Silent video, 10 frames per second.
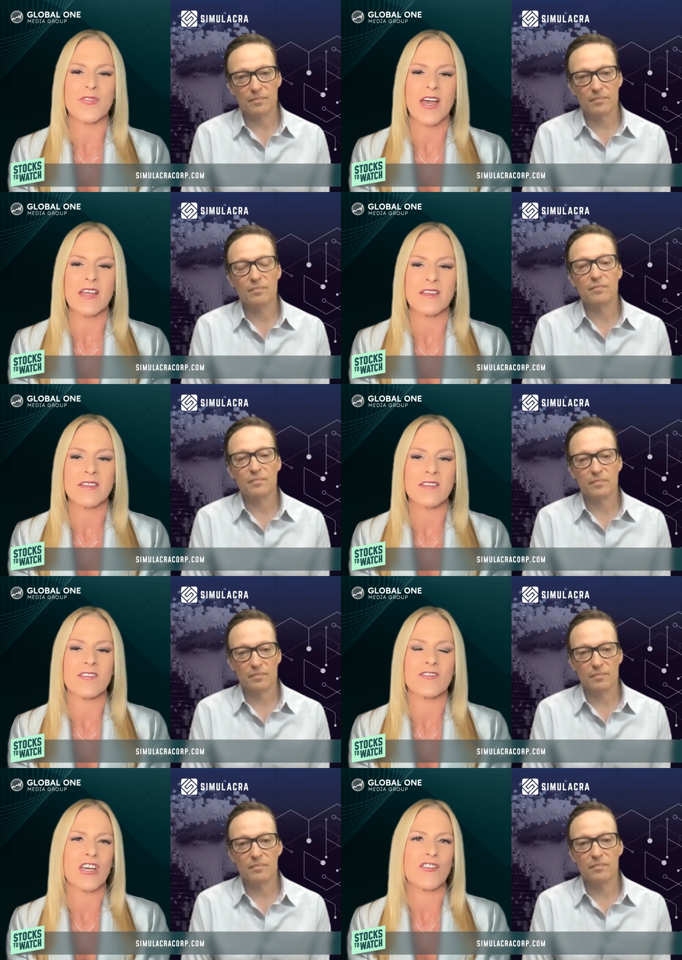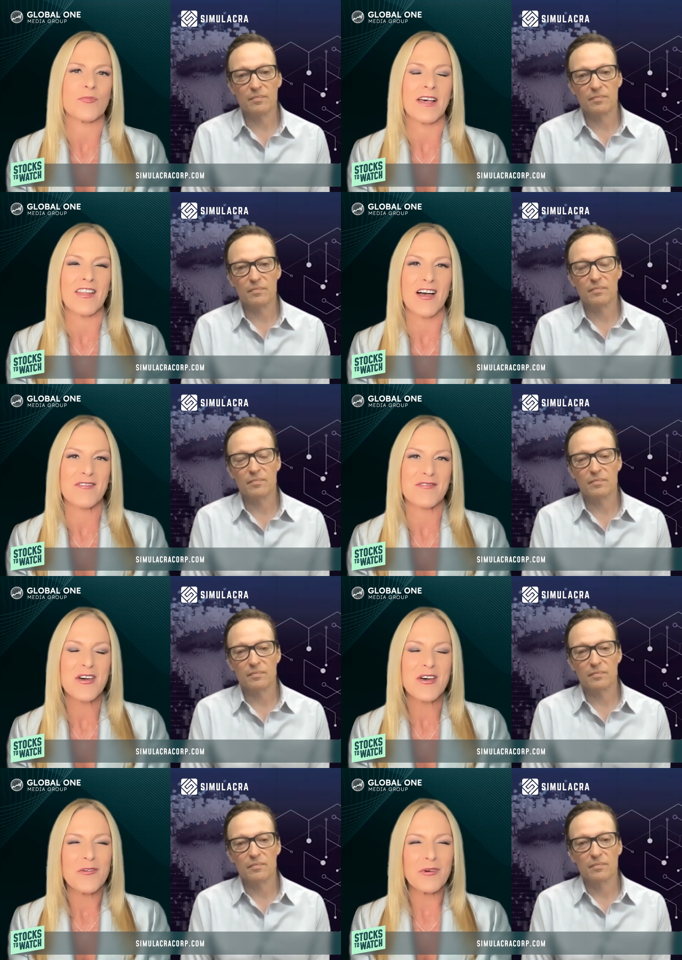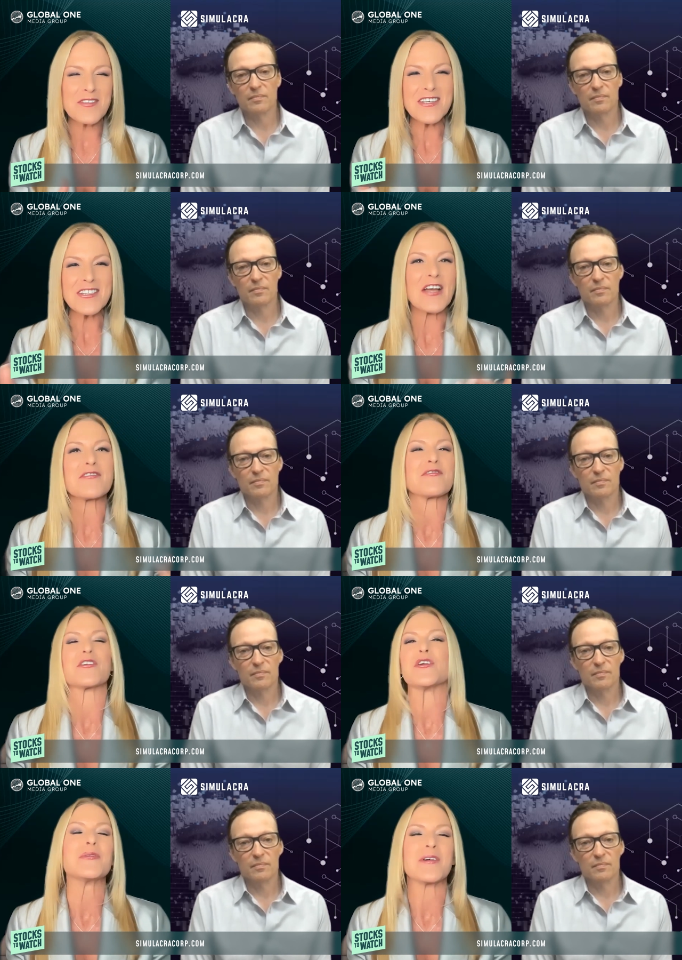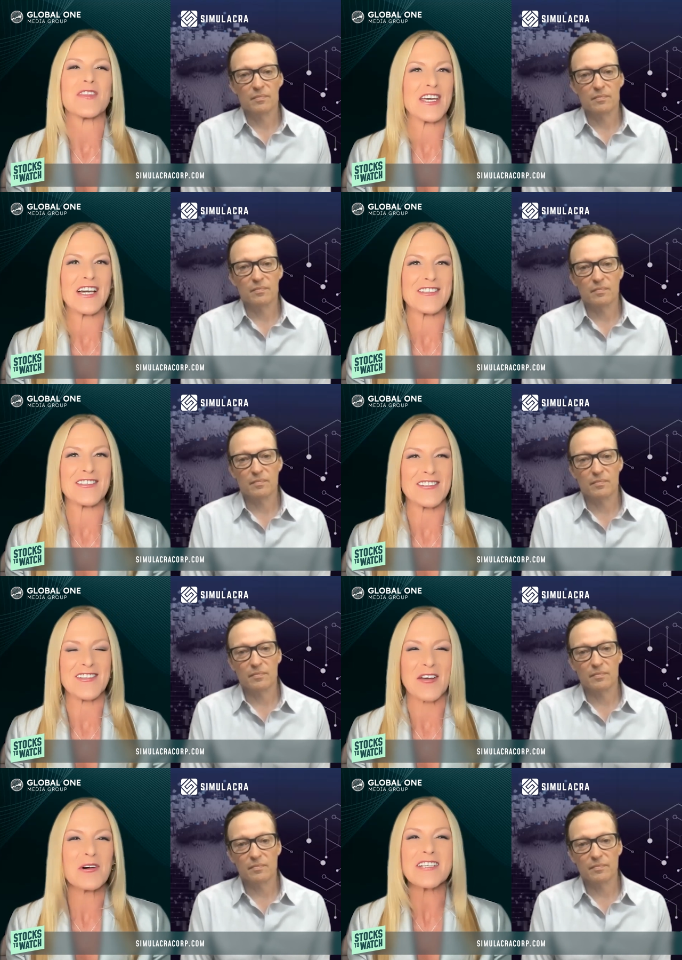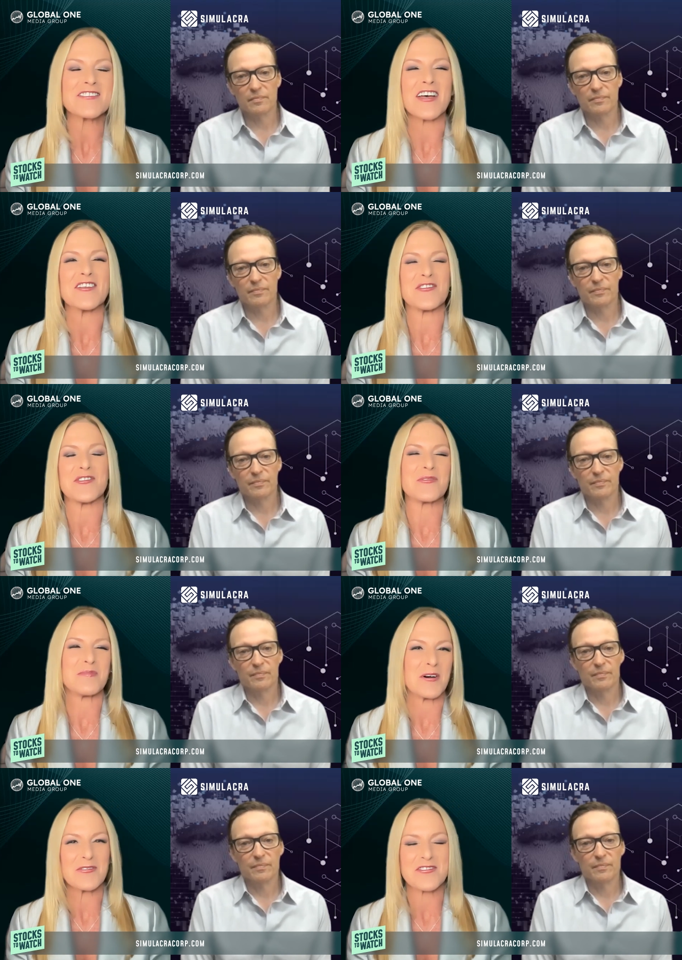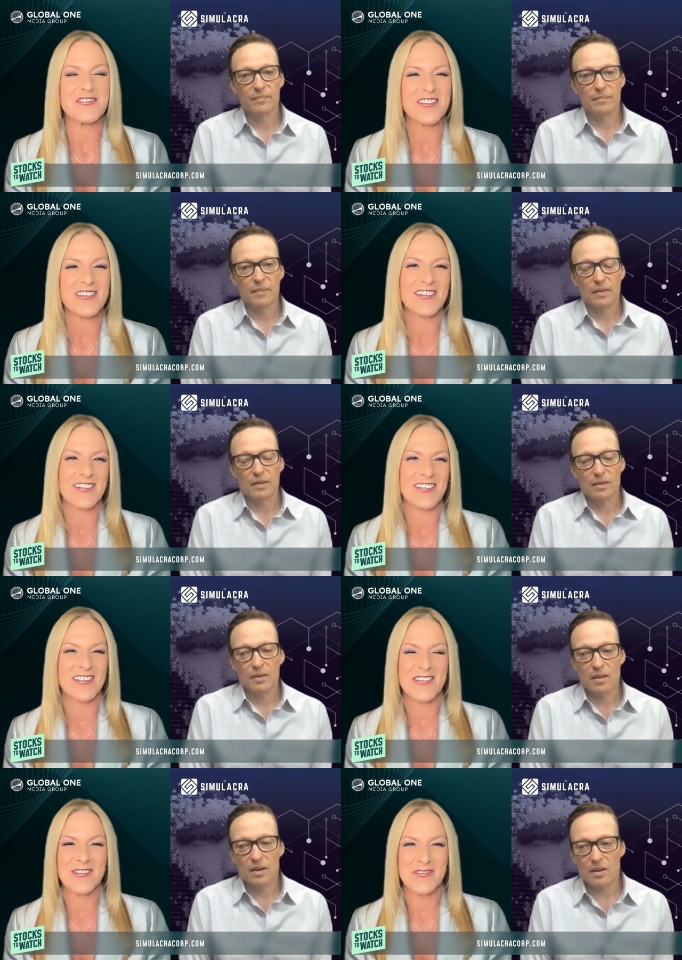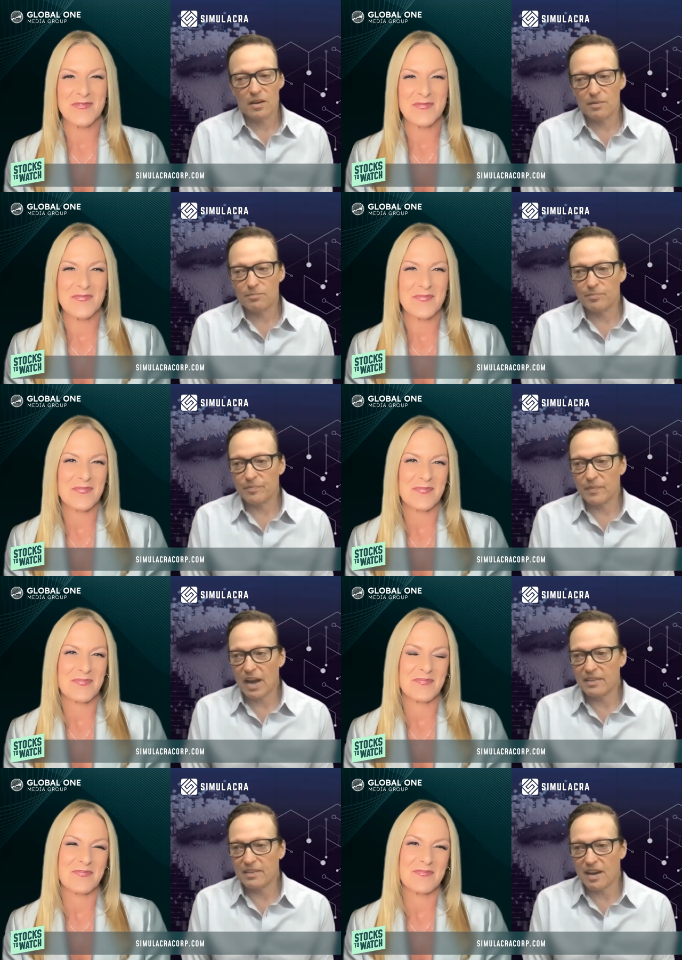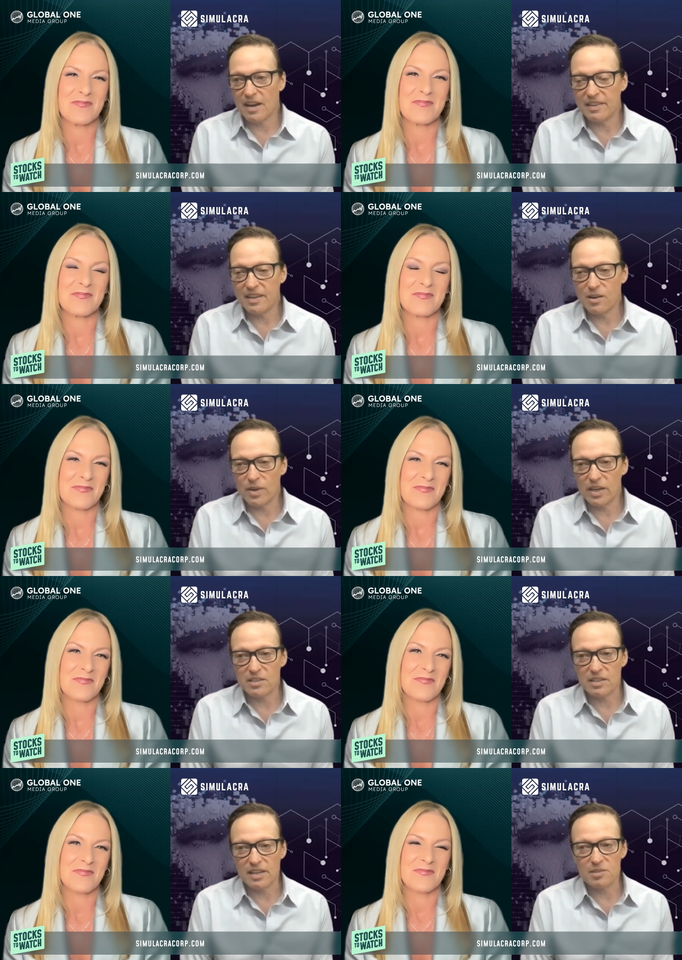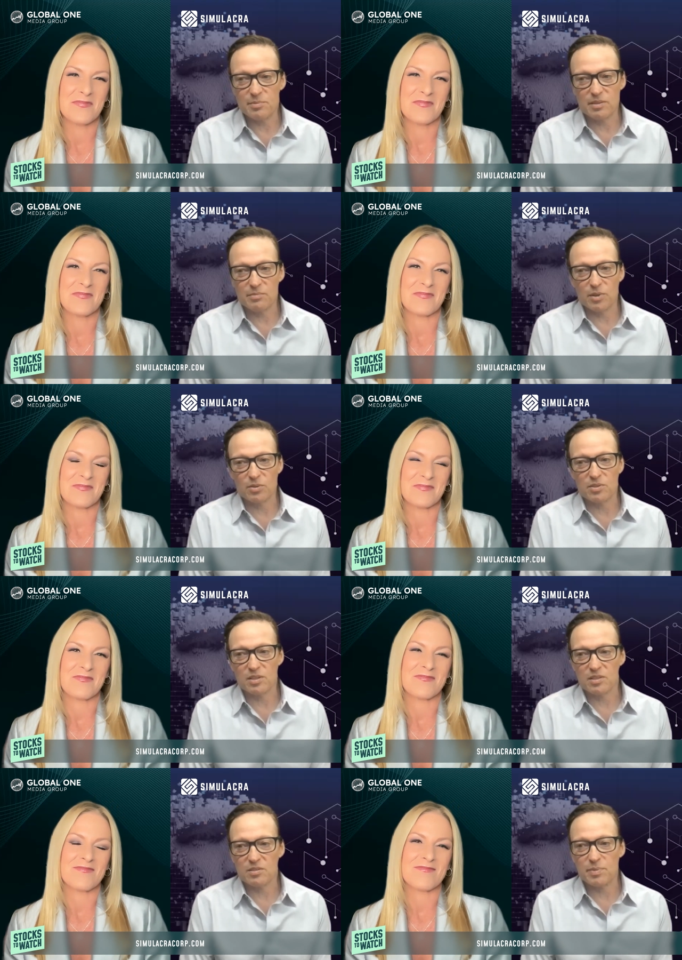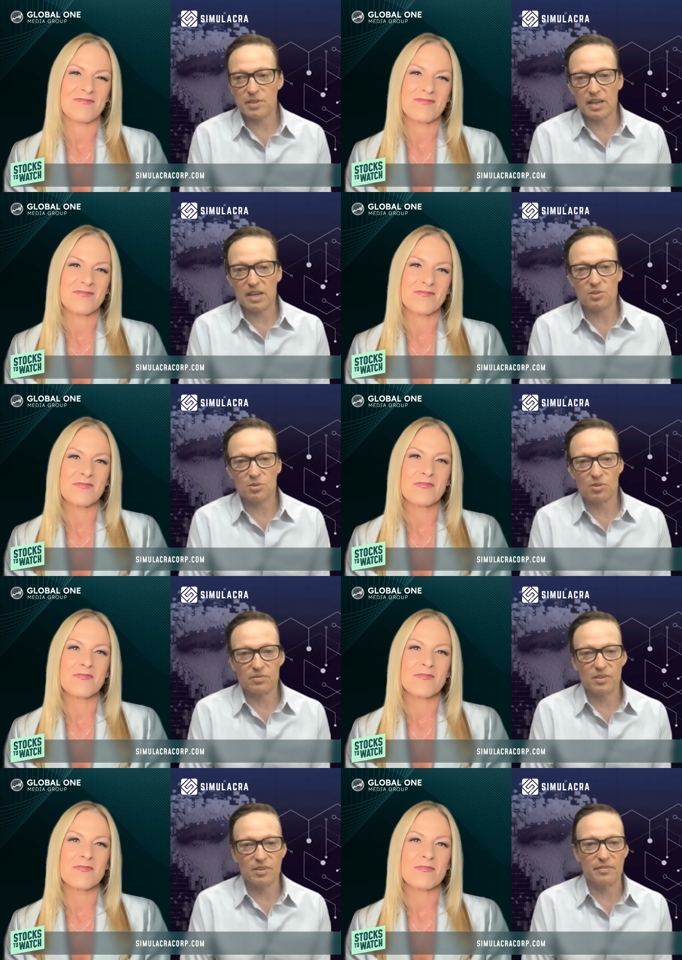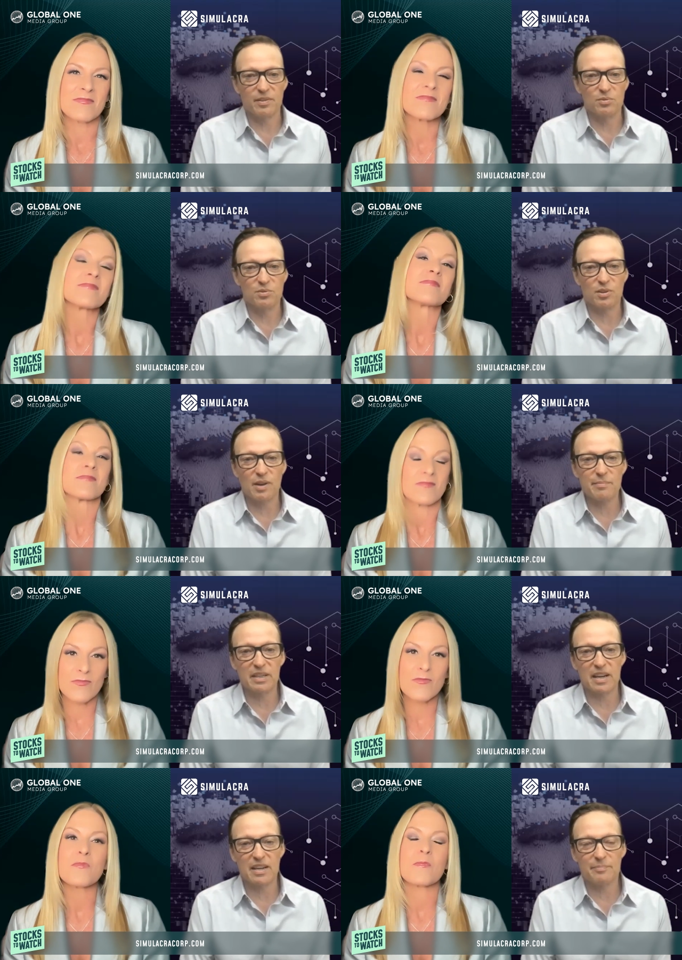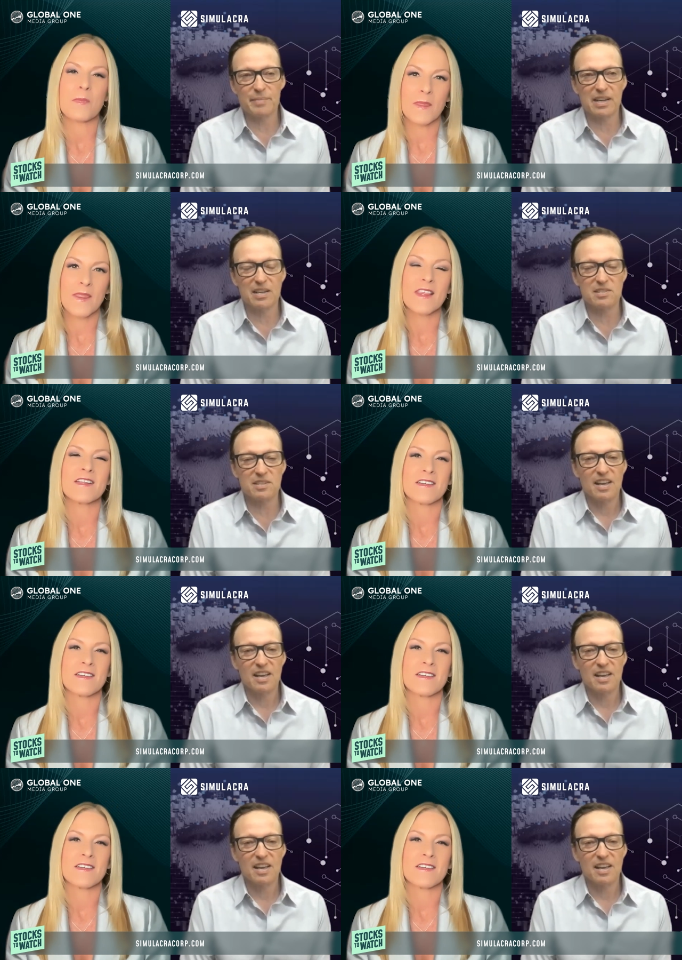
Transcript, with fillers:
Speaker 1: saying that this has changed my life? What's it like for you at the end of the day? What excites you the most?
Speaker 2: Um, I, I think what excites me the most is potential for the future. I mean, I, because